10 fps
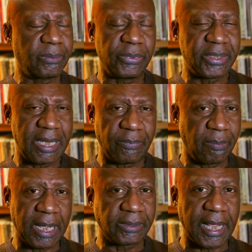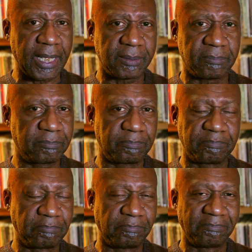It was never about
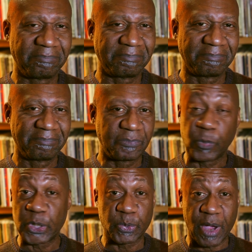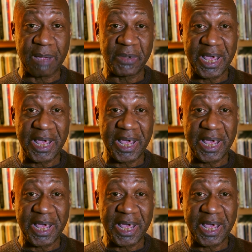that, which is why I'm